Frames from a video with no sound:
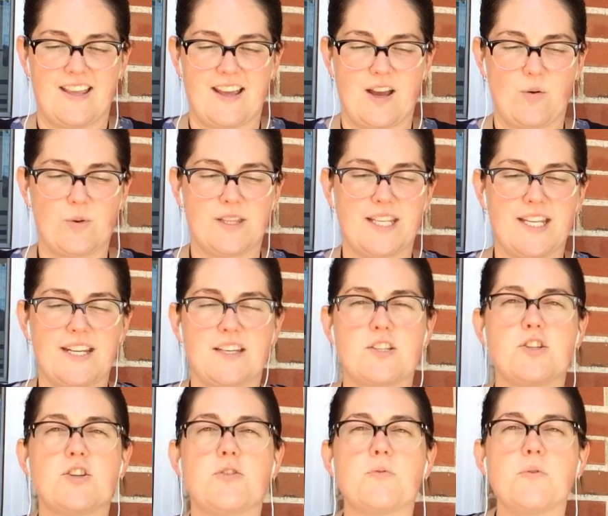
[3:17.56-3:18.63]
I will lead
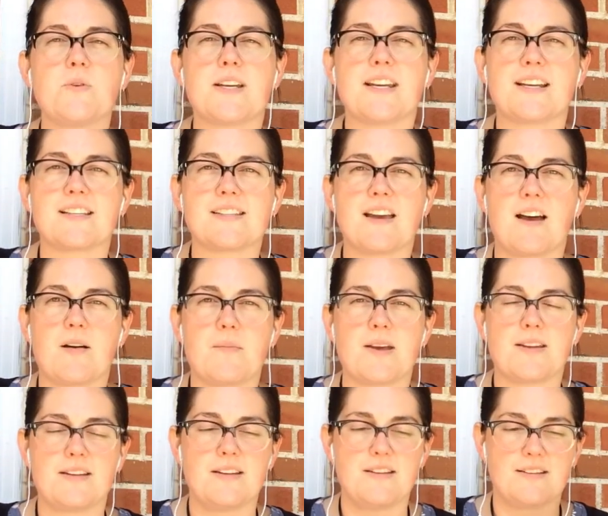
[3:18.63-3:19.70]
us through an
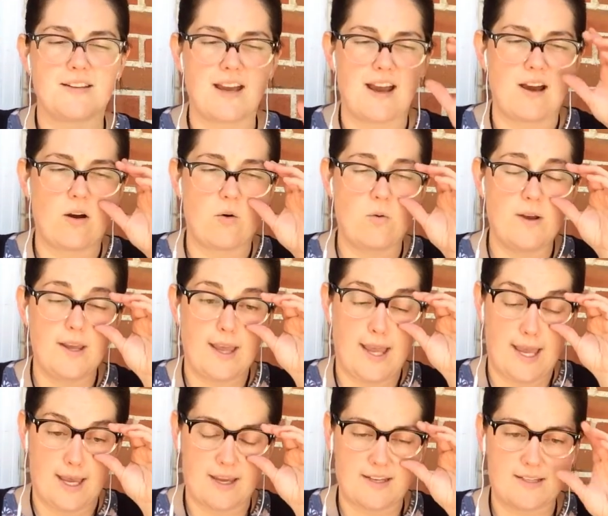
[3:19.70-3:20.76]
examen now,
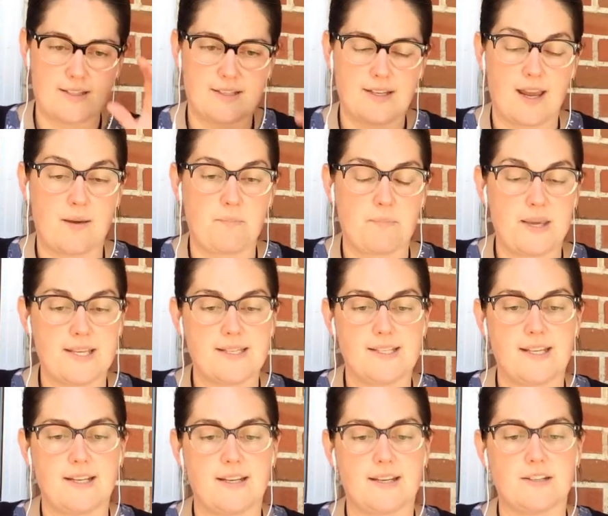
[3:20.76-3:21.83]
and I'm
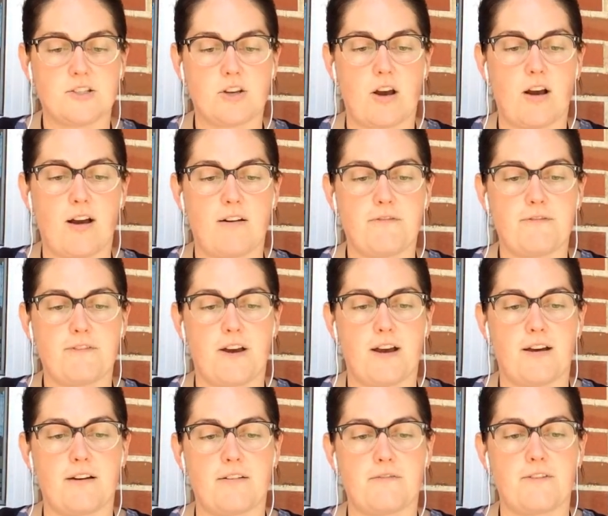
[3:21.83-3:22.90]
basing it off
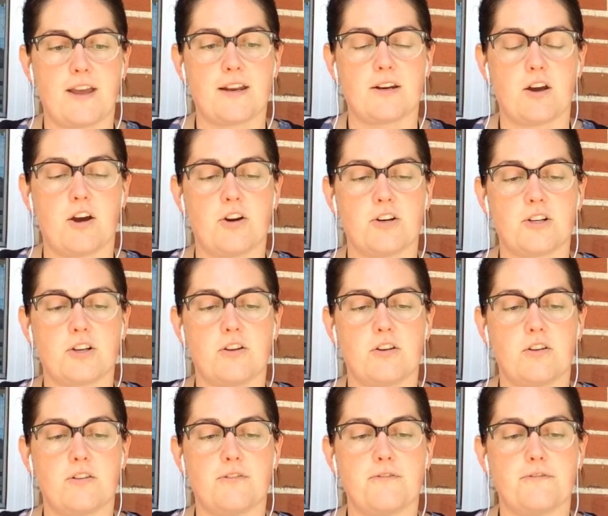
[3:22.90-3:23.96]
of an
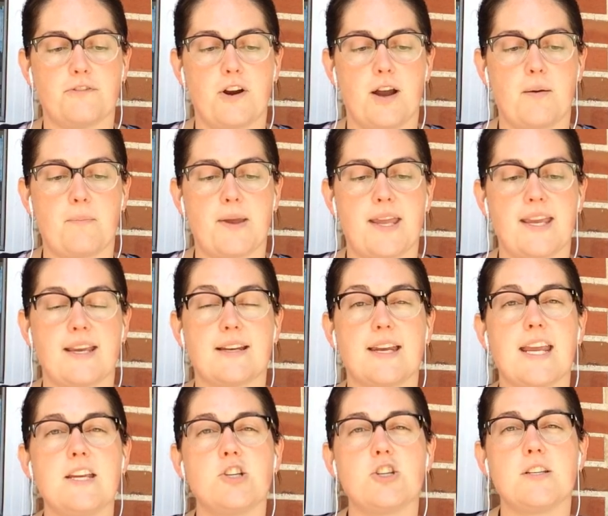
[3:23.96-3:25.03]
article from
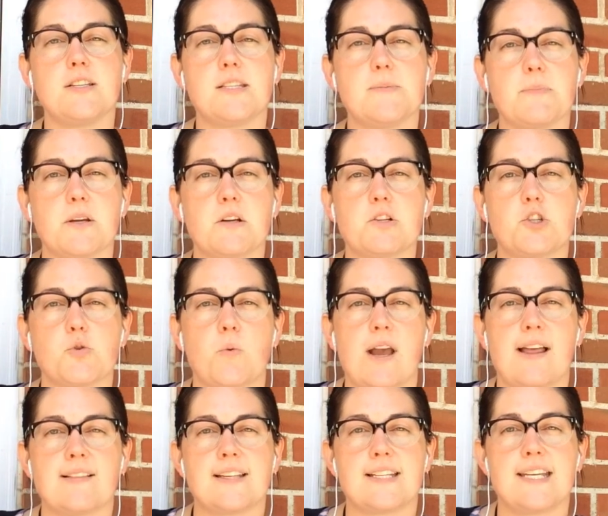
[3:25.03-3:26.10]

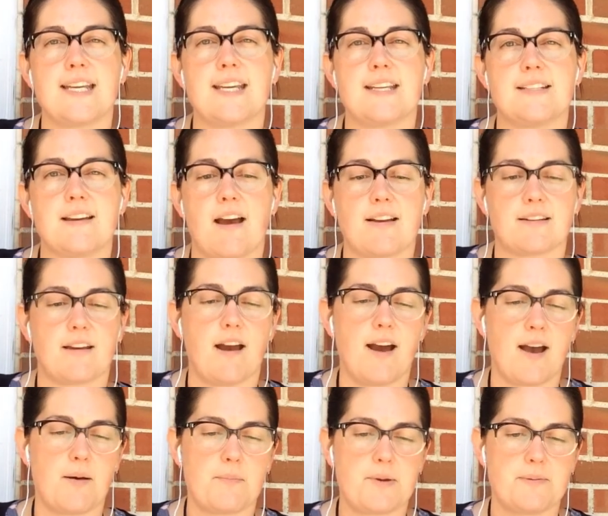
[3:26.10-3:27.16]

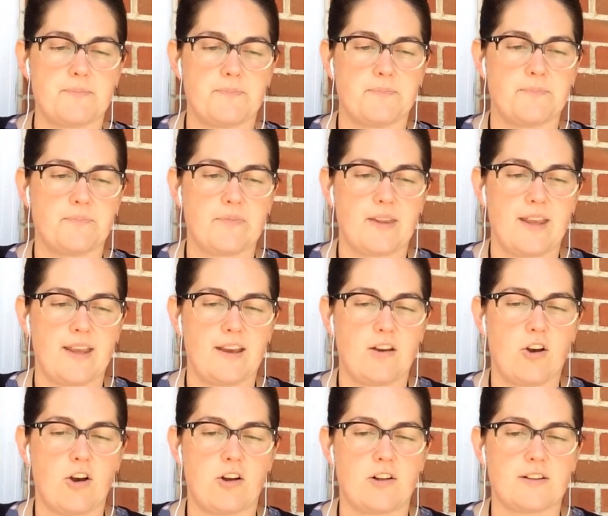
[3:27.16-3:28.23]
IgnatianSpirituality.com
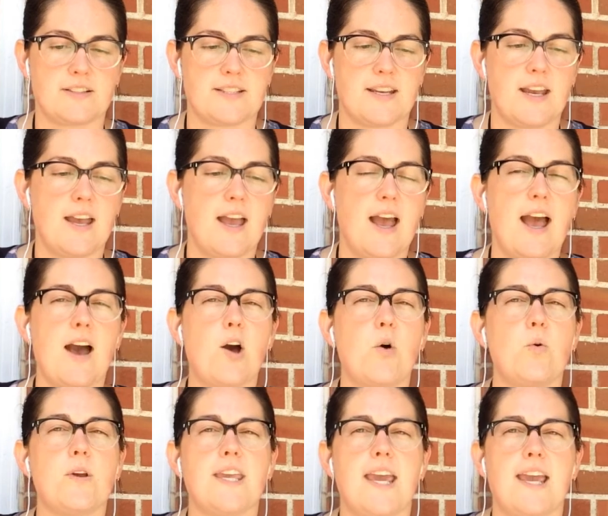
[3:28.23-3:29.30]
called
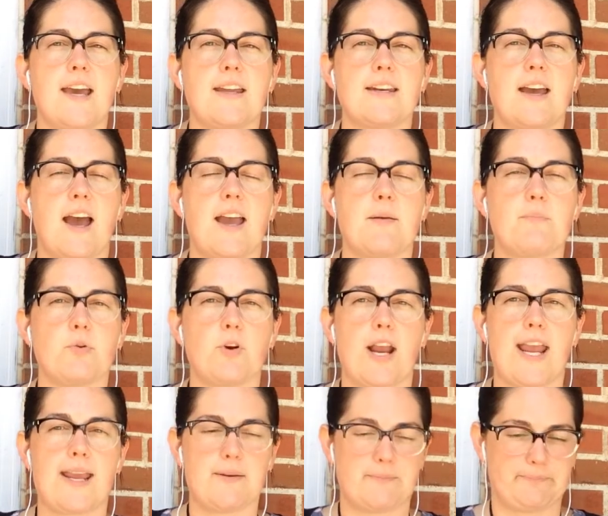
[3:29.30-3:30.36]
How Can I
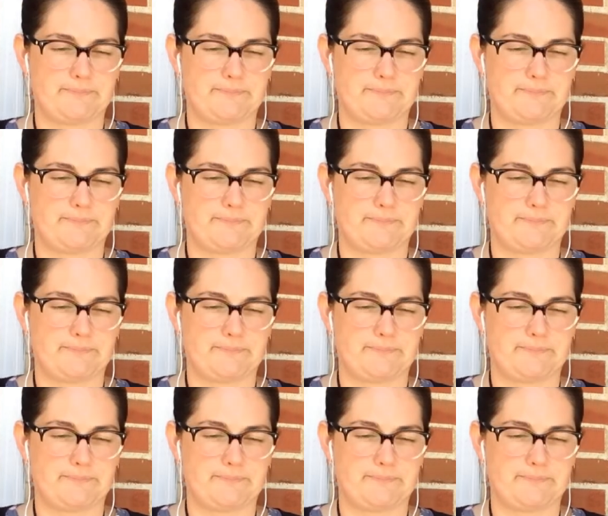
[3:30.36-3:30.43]
Pray?